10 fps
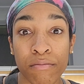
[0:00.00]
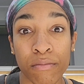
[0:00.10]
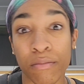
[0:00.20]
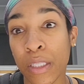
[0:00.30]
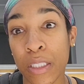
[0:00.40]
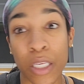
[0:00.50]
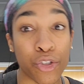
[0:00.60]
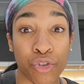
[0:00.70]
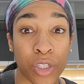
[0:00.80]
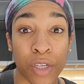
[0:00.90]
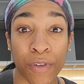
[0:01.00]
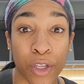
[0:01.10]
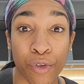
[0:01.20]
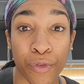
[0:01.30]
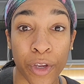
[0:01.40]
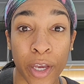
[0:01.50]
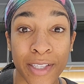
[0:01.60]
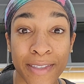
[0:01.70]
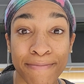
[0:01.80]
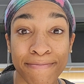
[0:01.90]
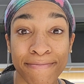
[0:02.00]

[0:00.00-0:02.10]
at least interesting video for you guys.